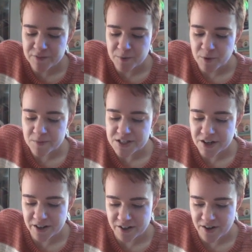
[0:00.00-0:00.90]
your
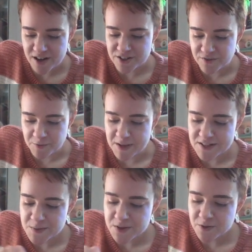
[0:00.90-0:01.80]
momentary interaction
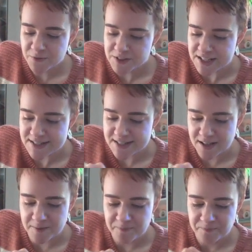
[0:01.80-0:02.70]
remains with you for days to come.